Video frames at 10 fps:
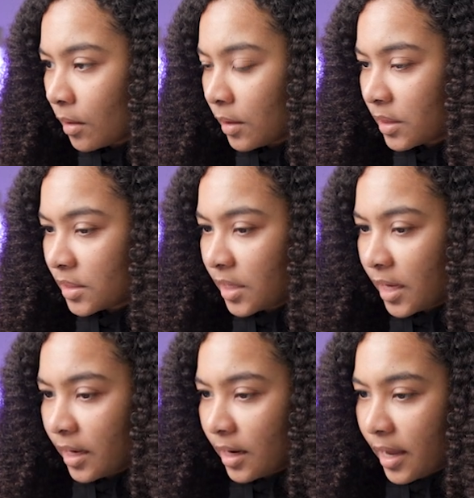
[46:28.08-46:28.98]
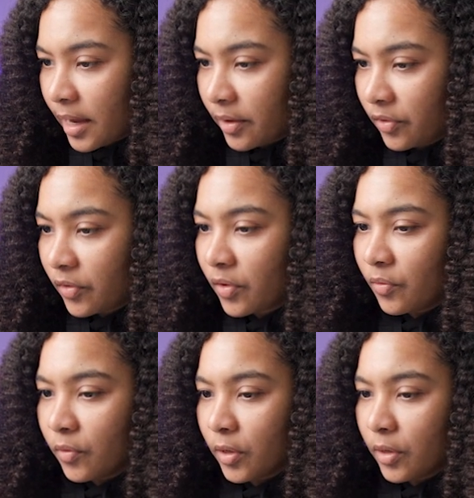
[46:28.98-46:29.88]
Let's get hex
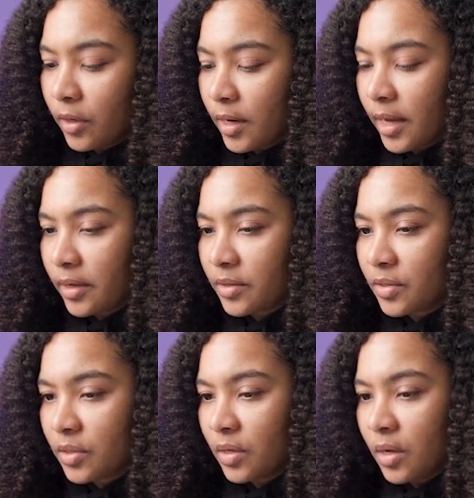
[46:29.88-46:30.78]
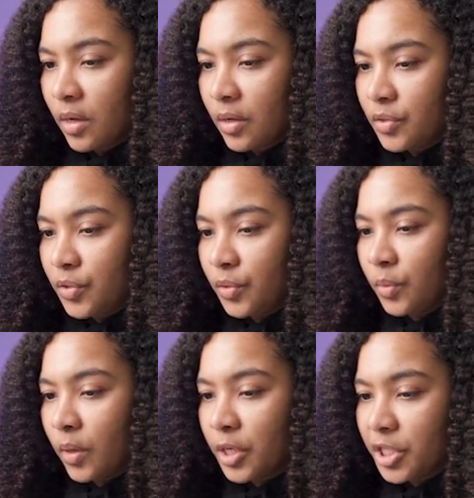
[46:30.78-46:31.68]
converter, hex to
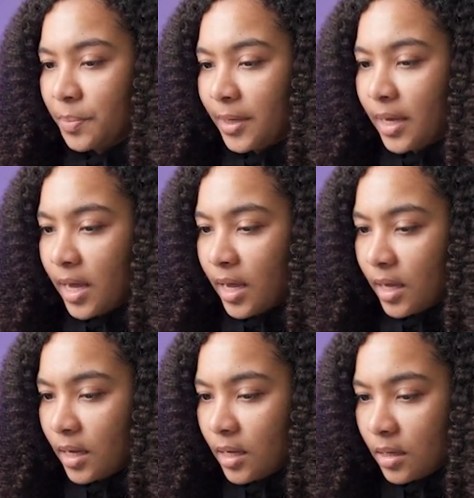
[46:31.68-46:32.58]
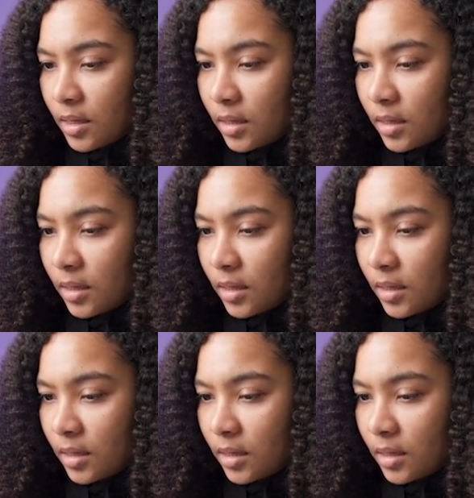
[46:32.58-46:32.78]
RGBA.